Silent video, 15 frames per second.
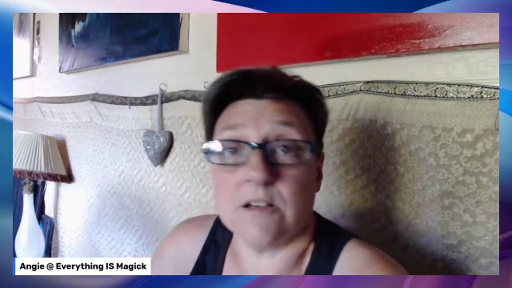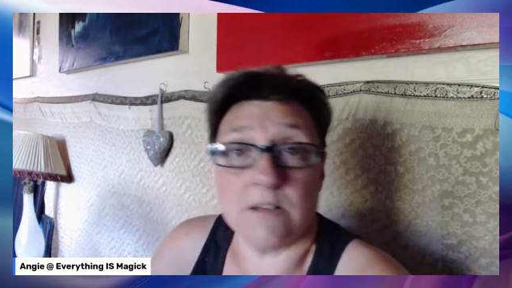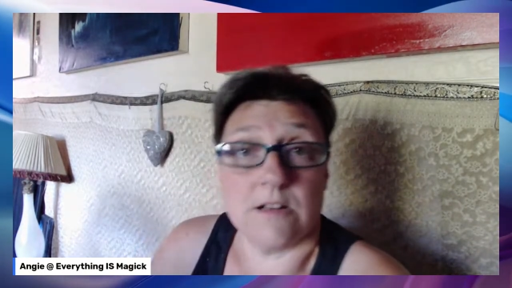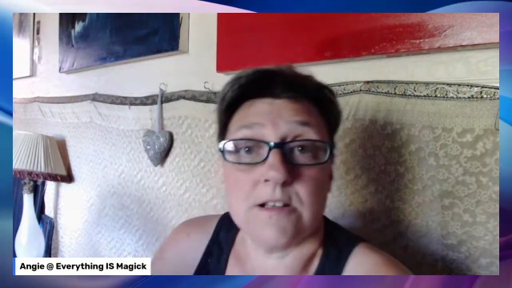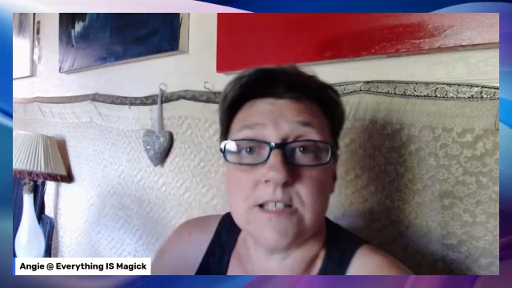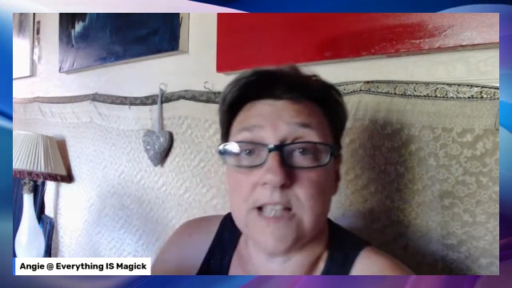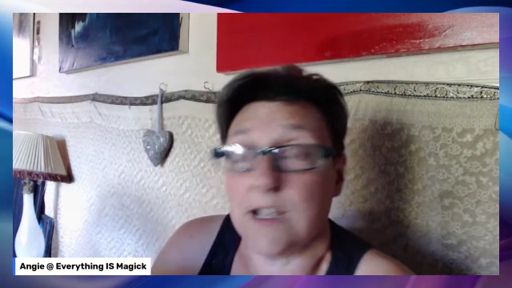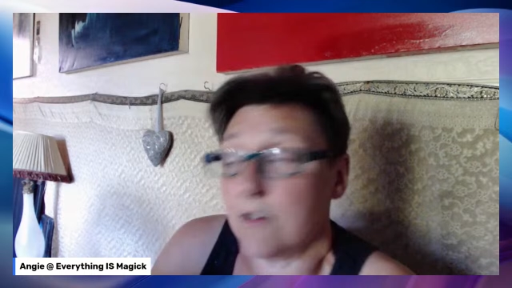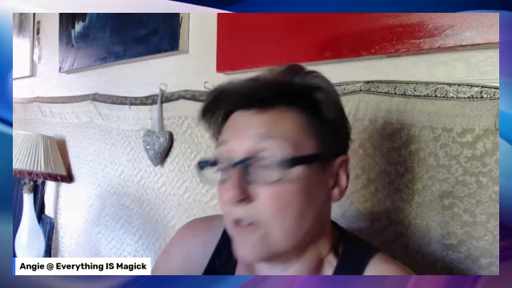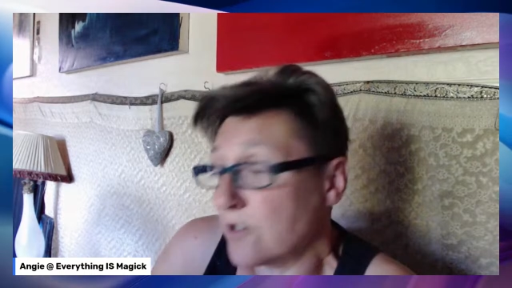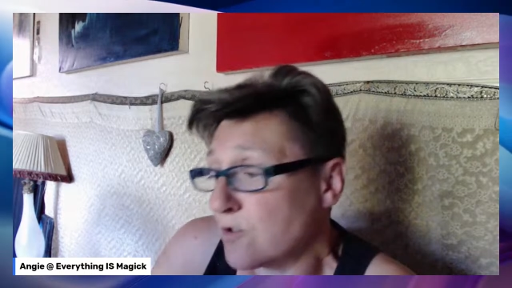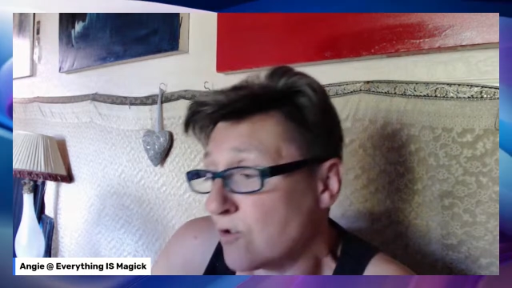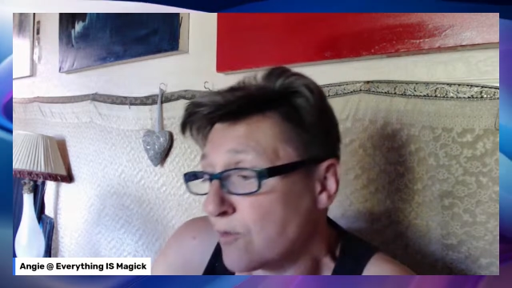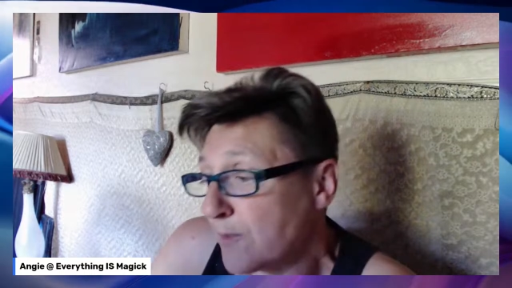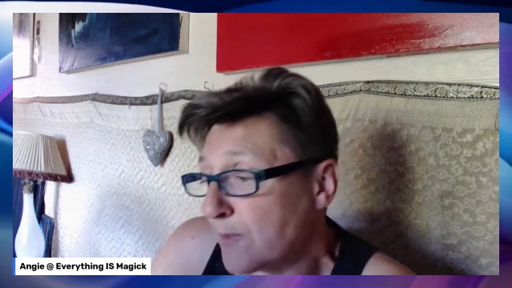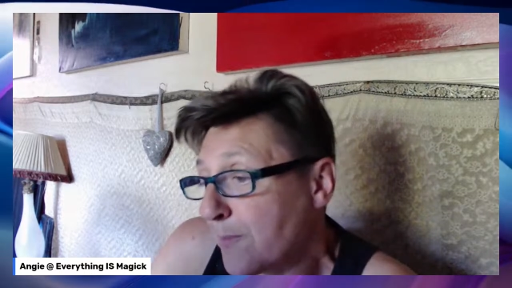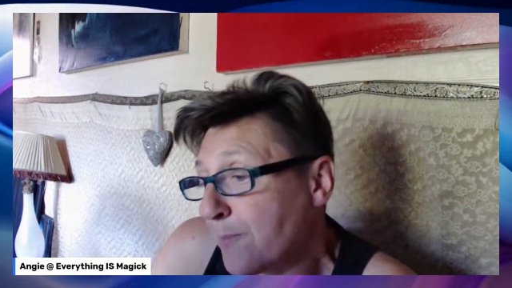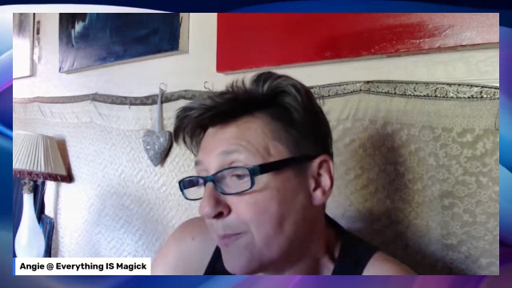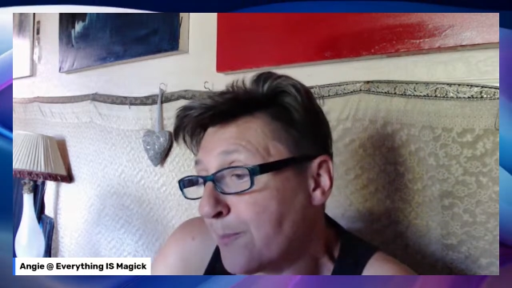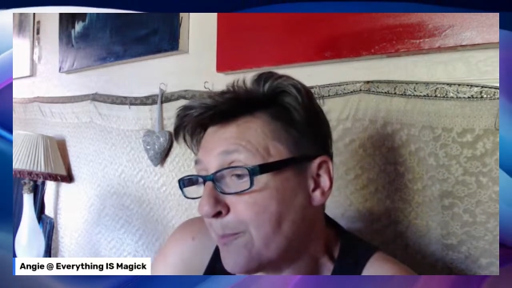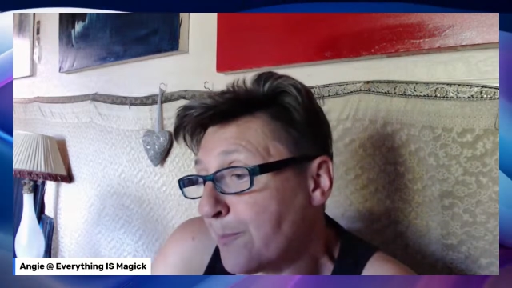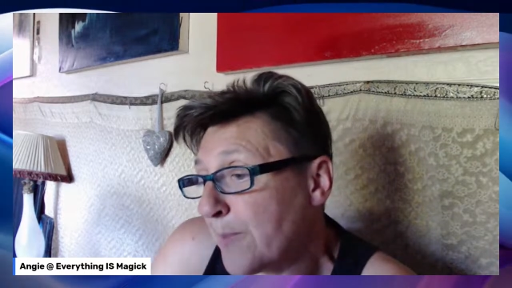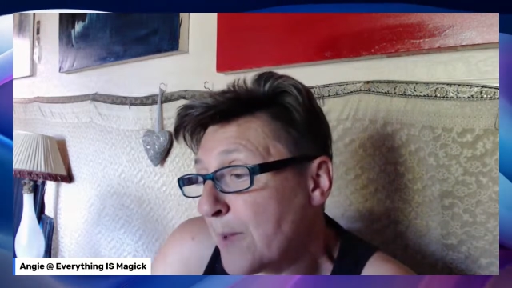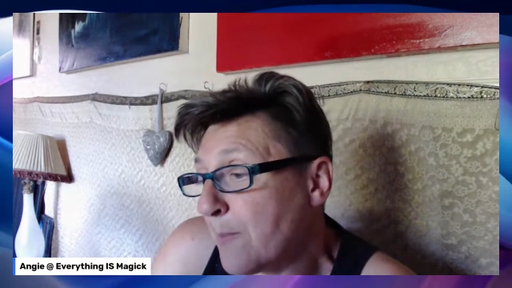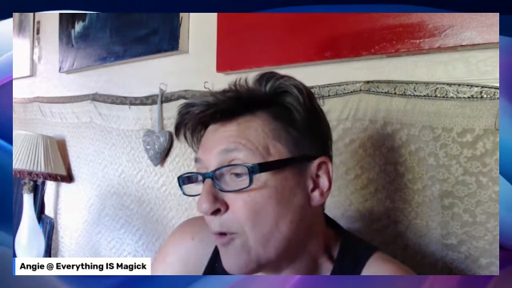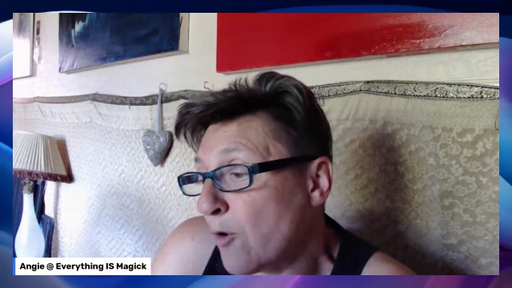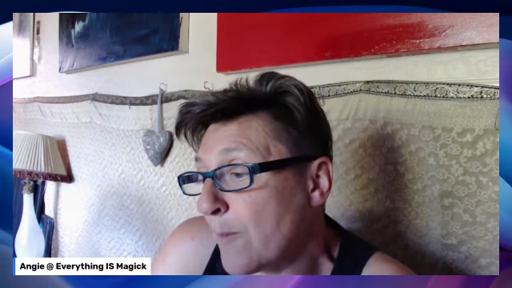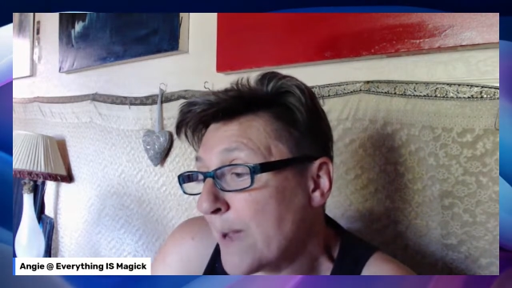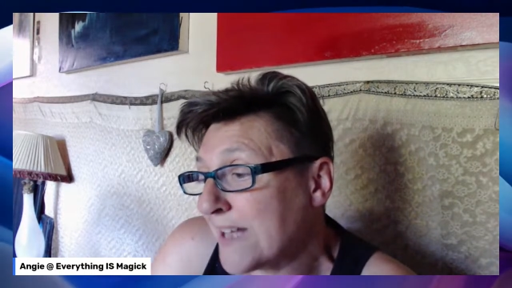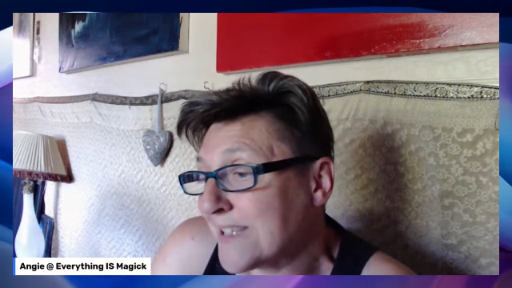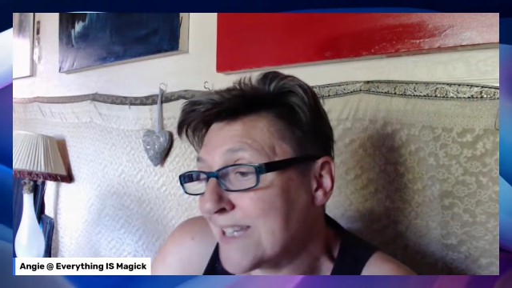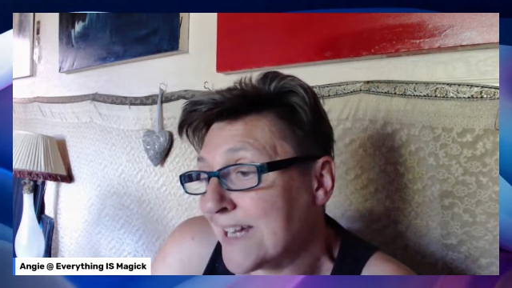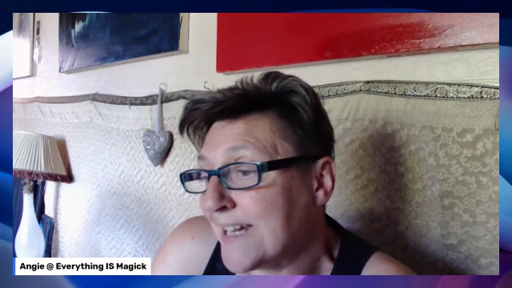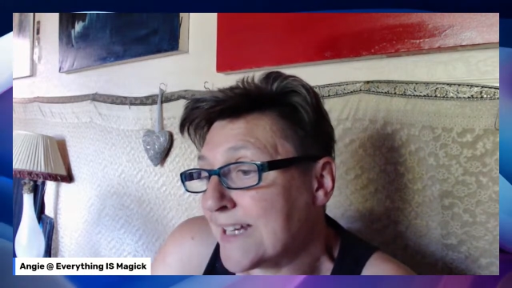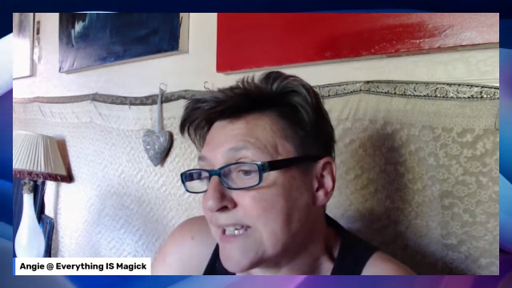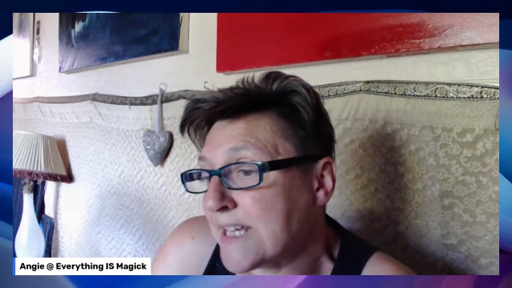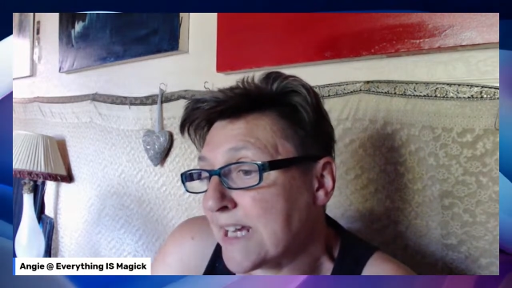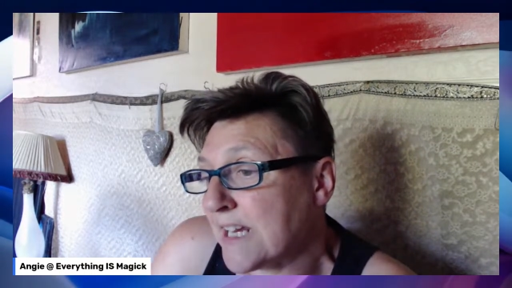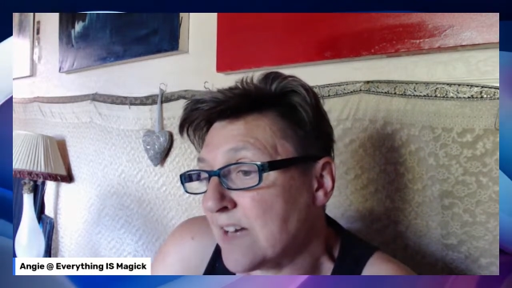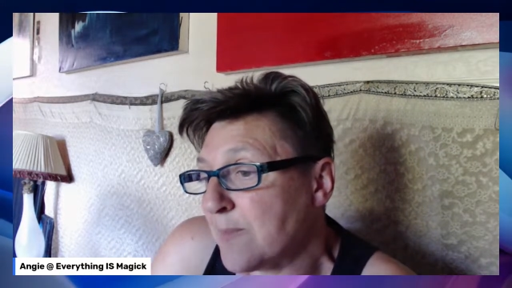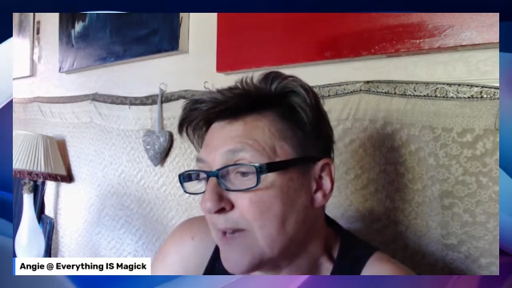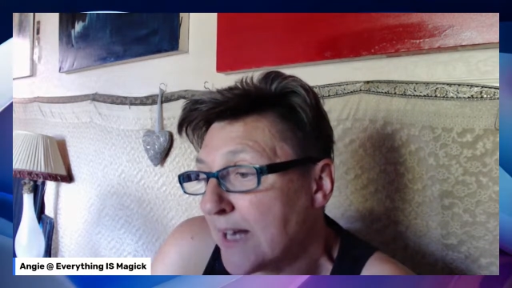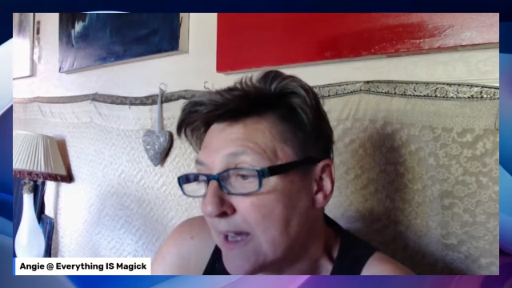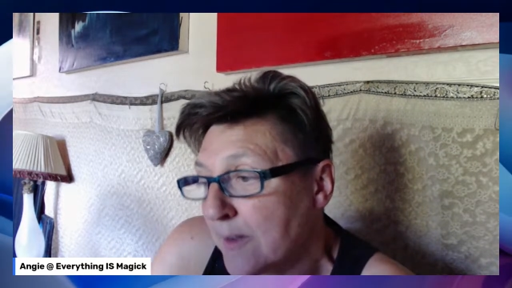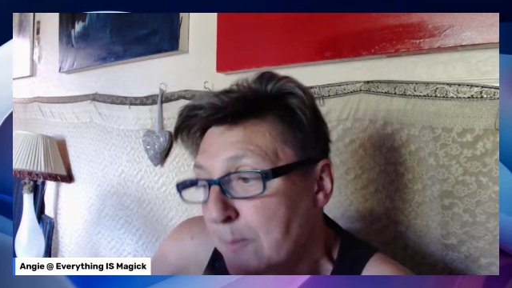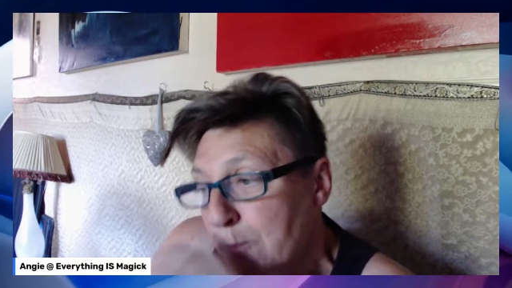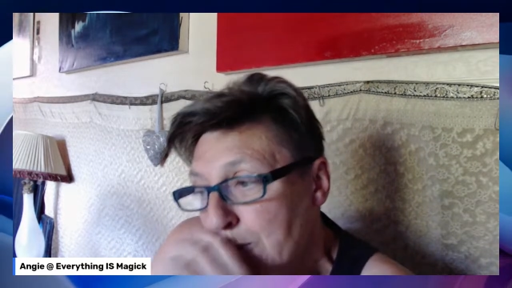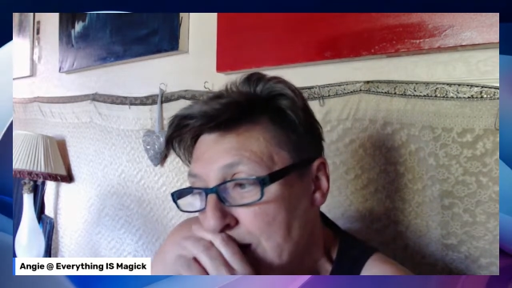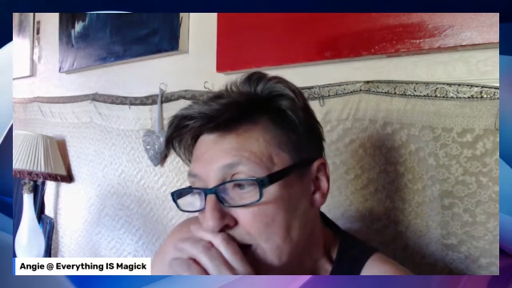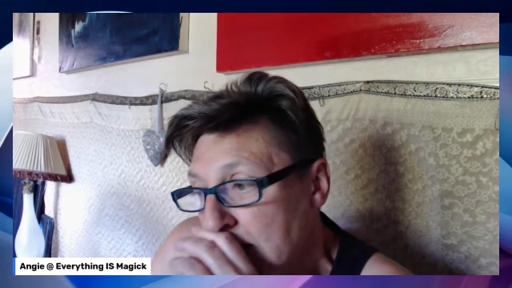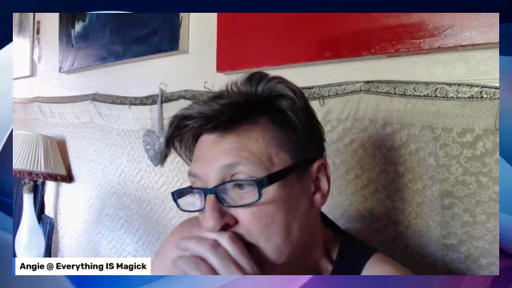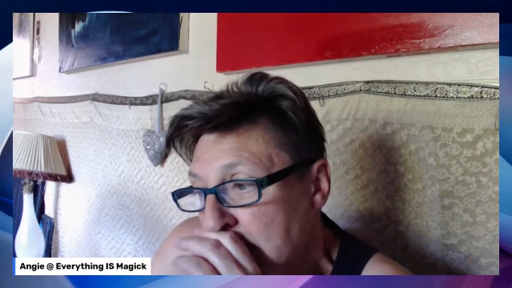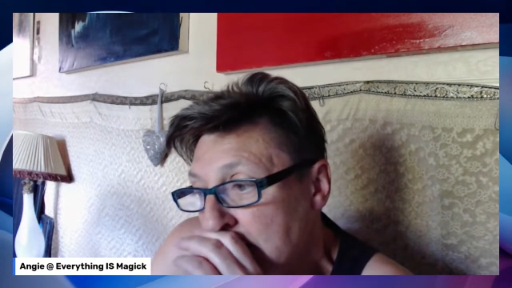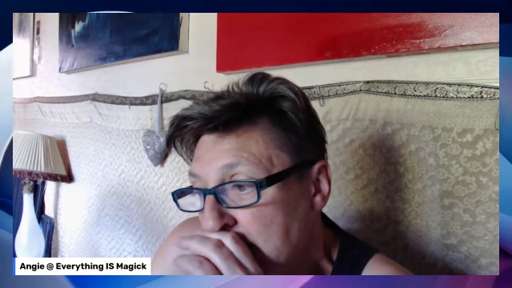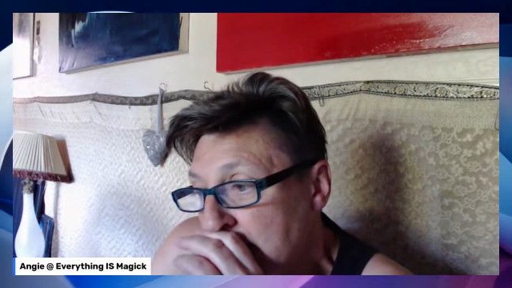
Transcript: going to talk a bit more about deity in a minute, but